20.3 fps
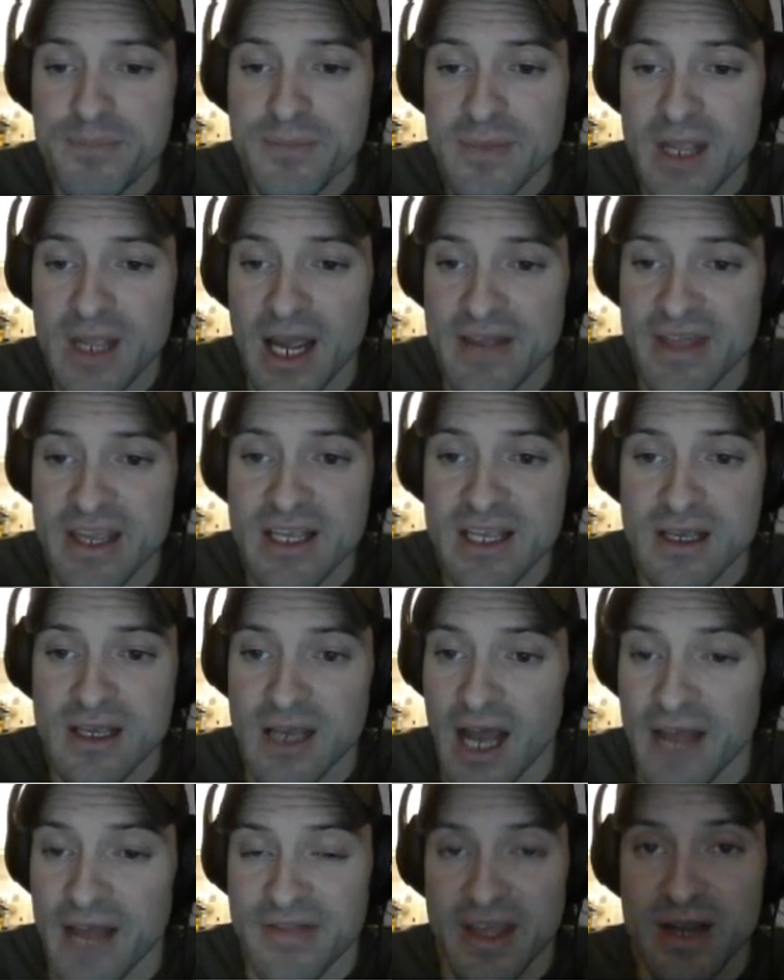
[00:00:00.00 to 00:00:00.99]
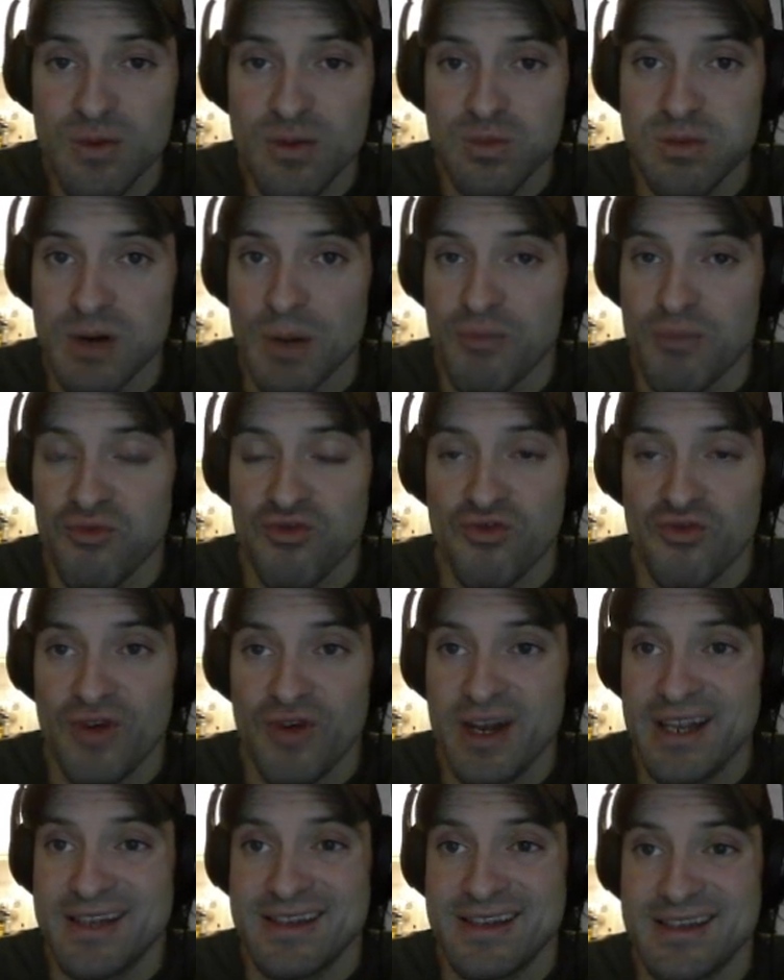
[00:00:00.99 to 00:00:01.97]
I think we're
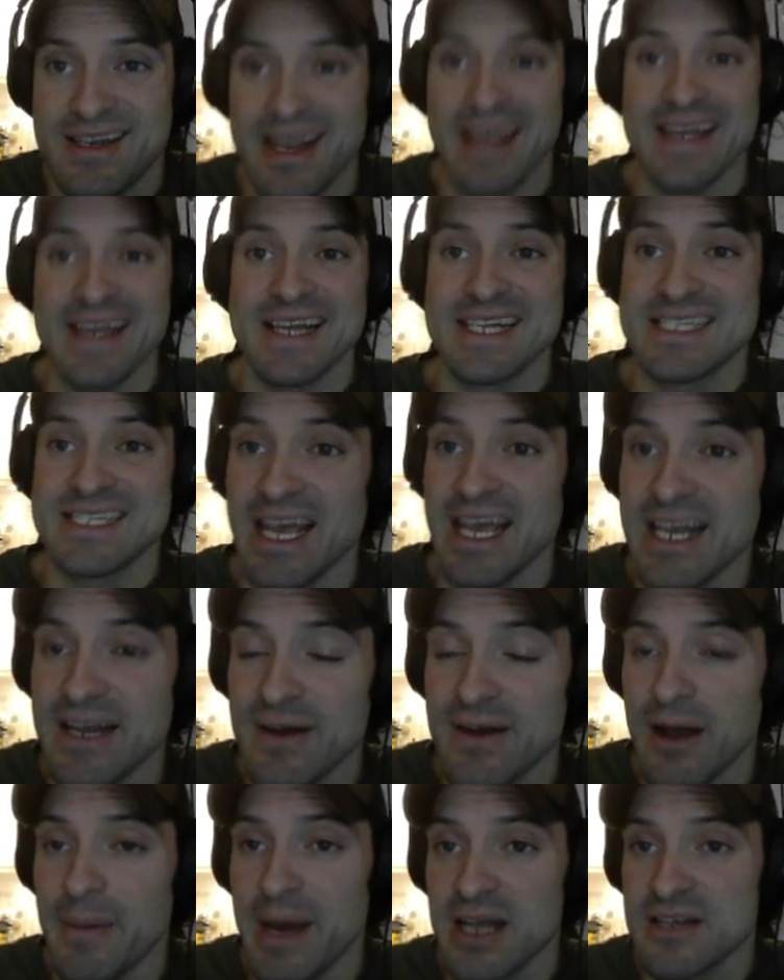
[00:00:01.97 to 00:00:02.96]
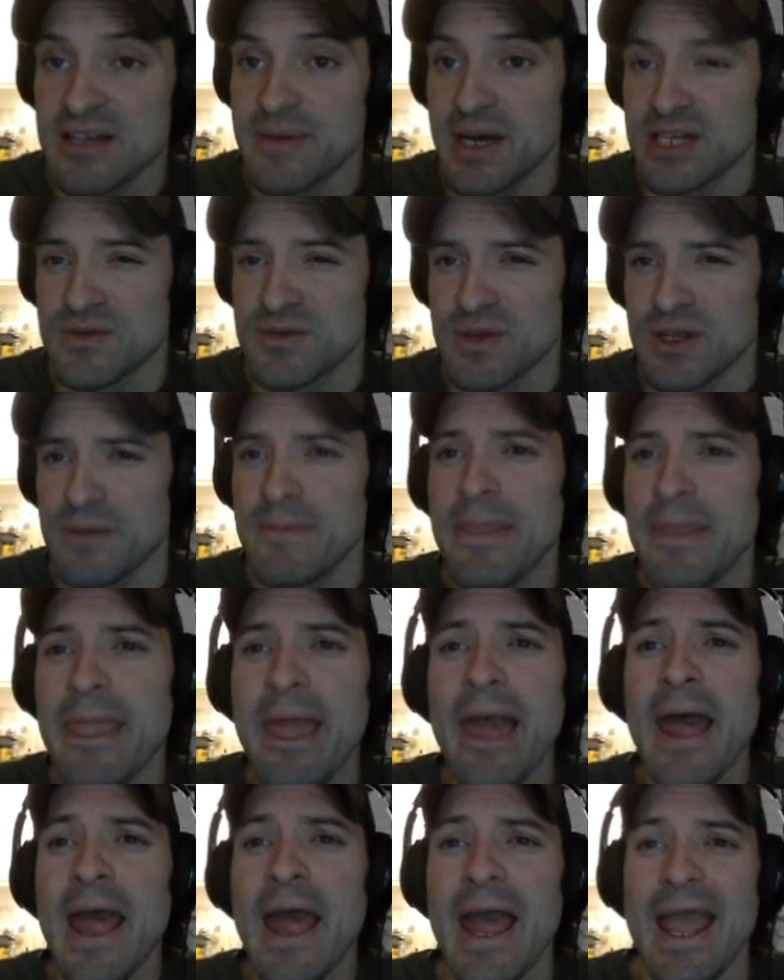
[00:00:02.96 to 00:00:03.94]
pretty dang excited about it, to be honest with you.
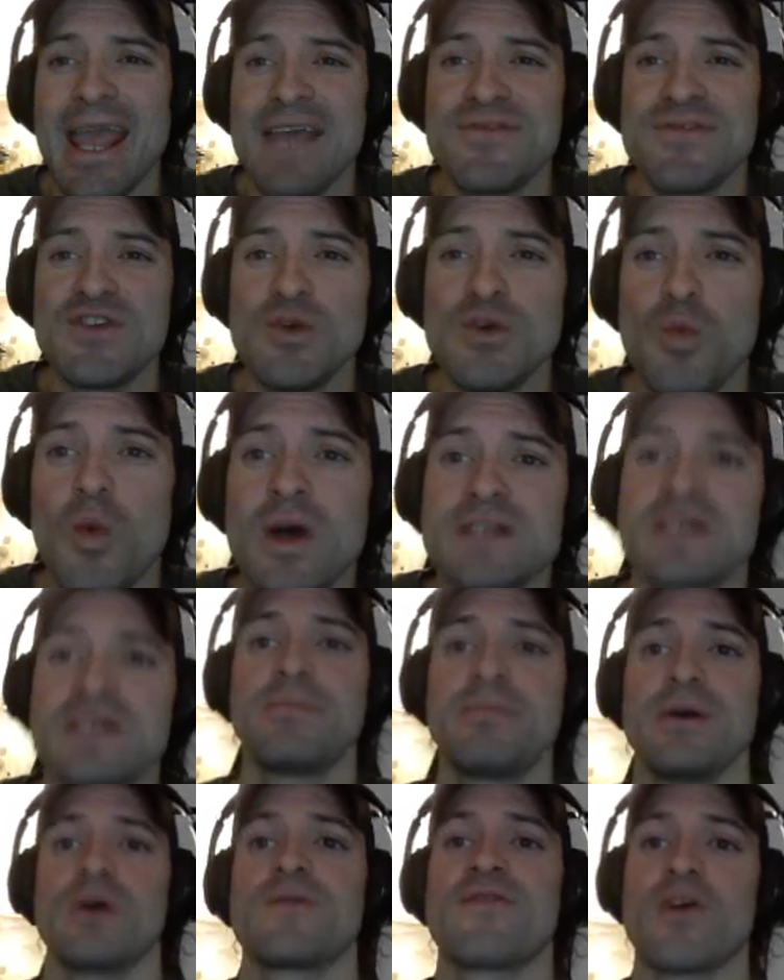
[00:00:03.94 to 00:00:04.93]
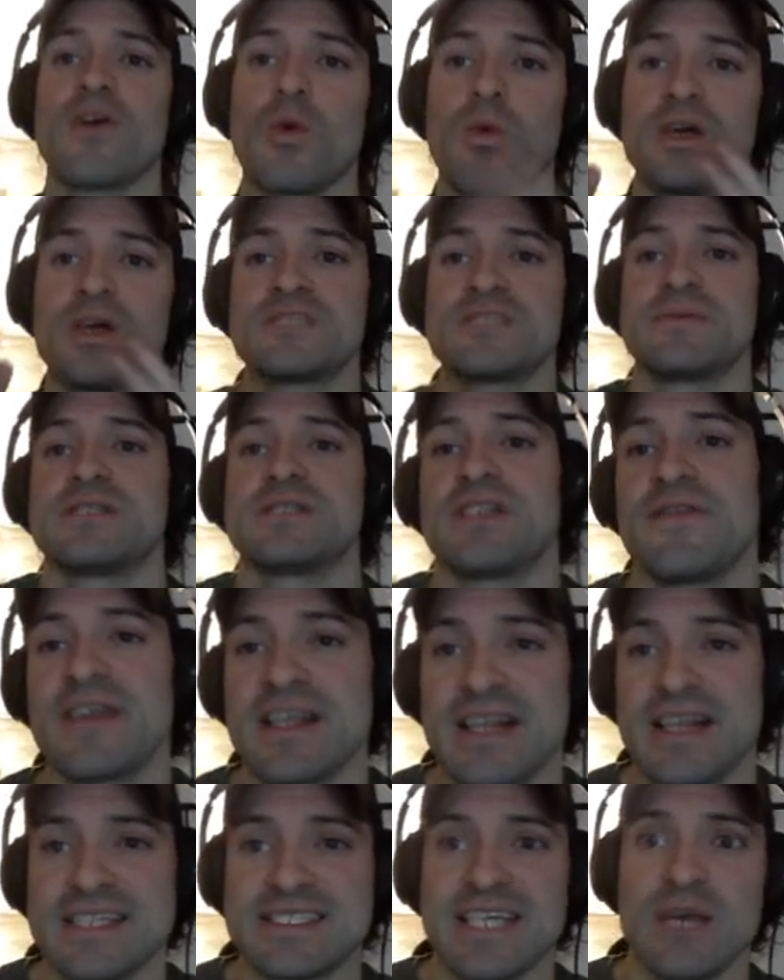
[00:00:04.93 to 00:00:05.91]
If you want to build for one specific,
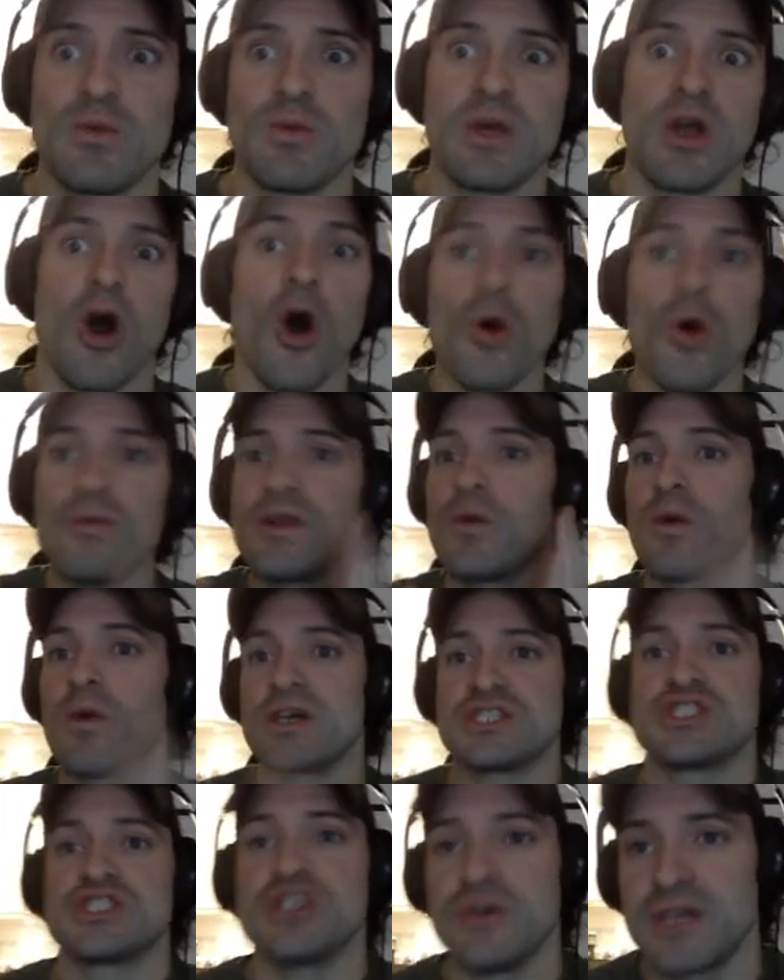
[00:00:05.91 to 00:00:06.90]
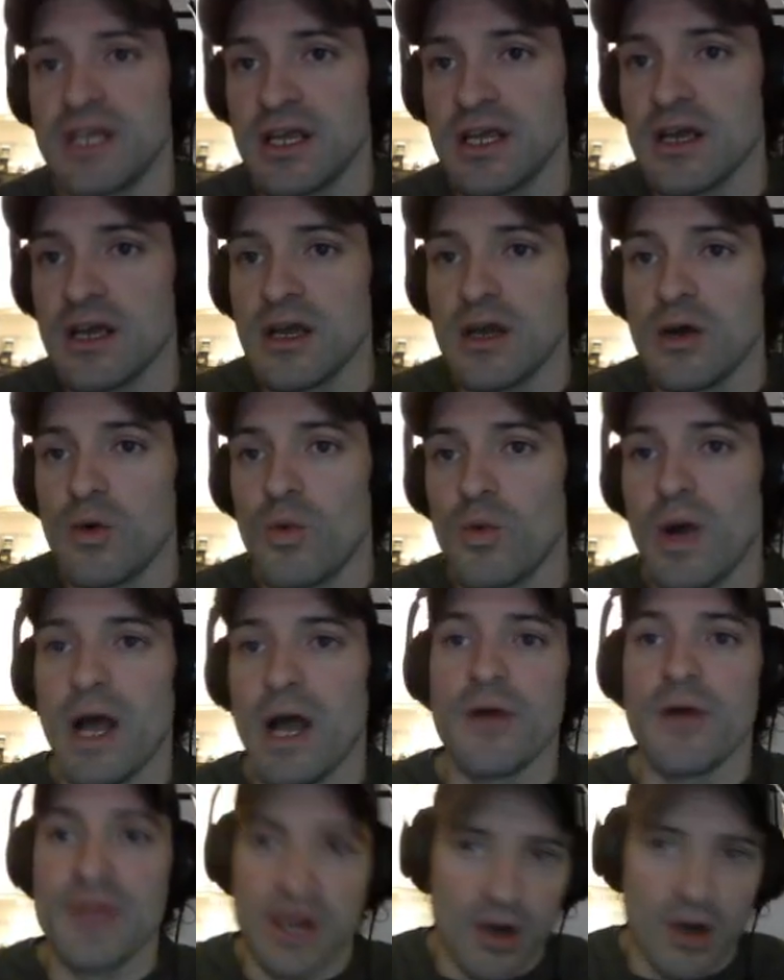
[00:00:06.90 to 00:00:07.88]
let's say we only want shooting,
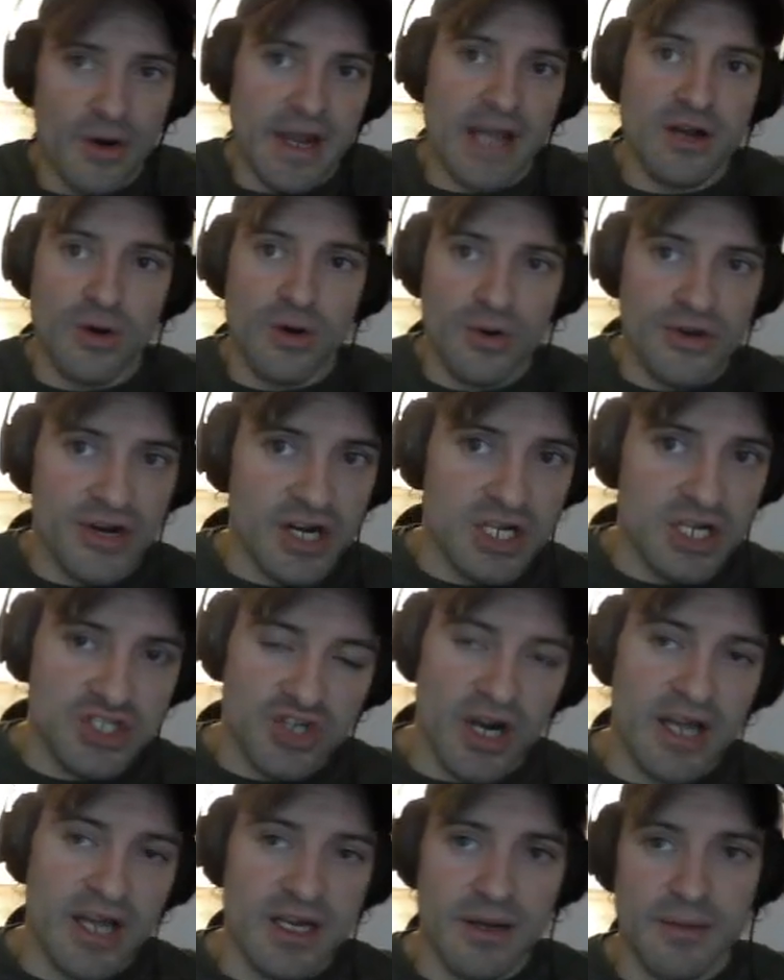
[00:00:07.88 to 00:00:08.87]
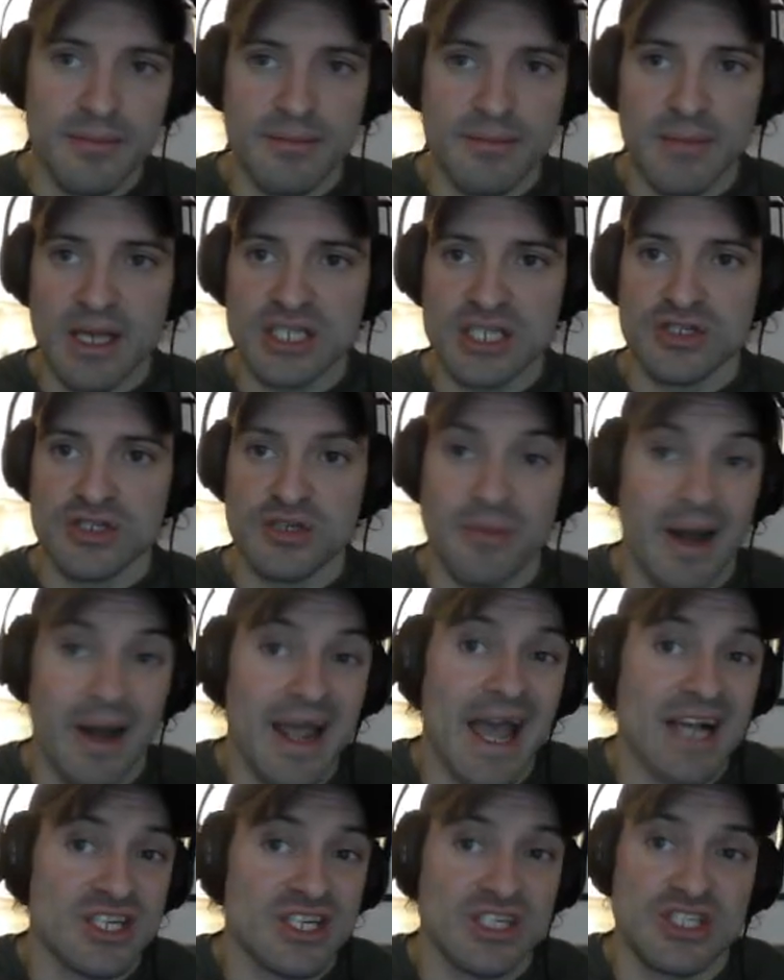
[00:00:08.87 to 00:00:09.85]
well then, okay, cool. You're going to try to make sure, you might
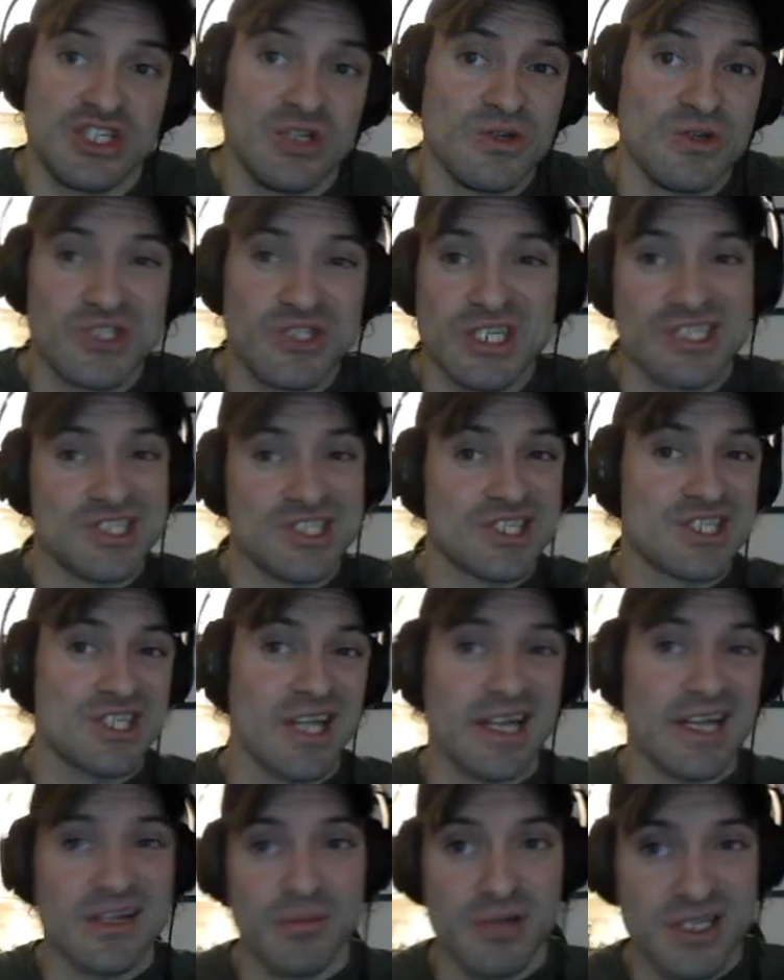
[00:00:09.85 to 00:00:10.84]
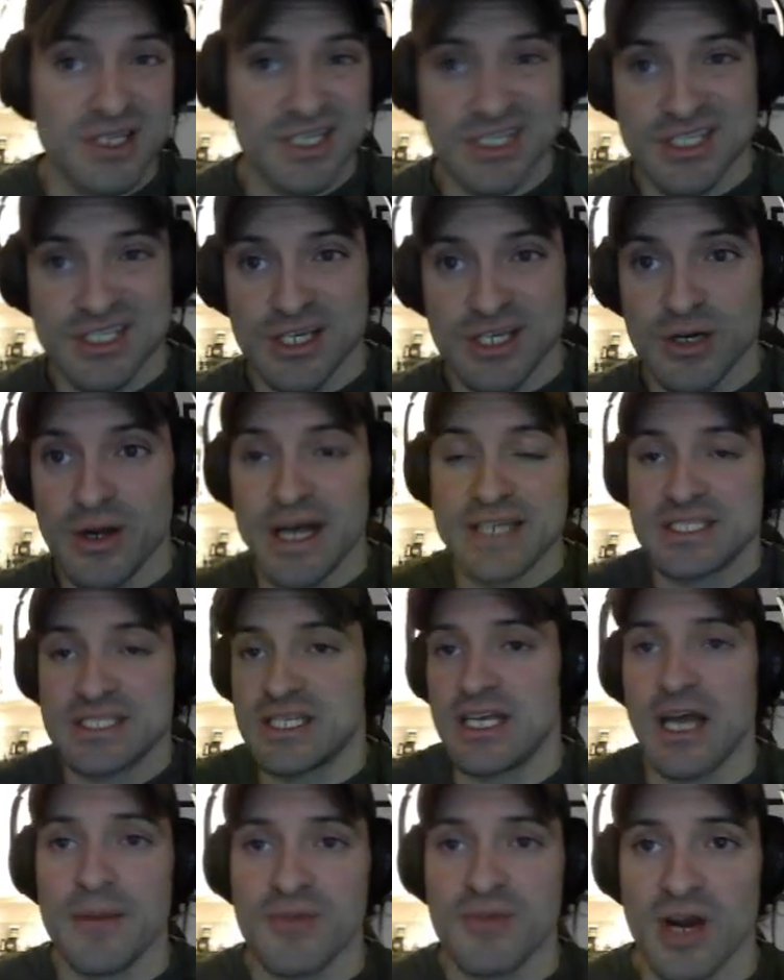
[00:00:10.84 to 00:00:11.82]
actually choose just to select the Ballista skill as
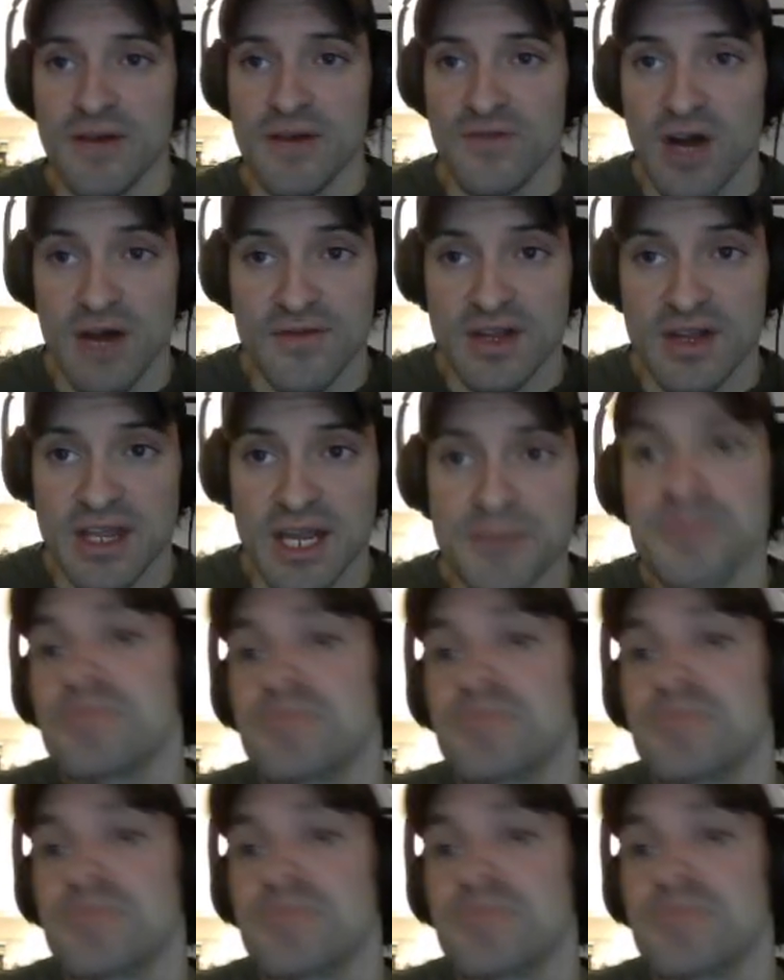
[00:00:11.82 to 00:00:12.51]
the upgrade for everything.